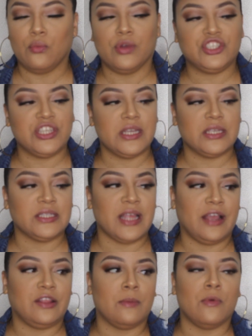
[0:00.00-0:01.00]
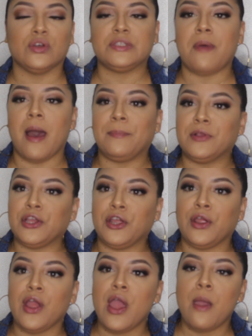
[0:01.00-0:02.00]
which is like the most
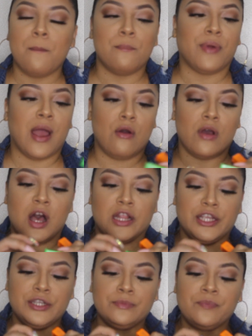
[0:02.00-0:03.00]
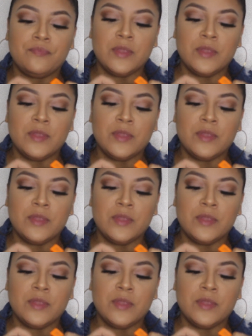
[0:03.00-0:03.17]
popular brown color.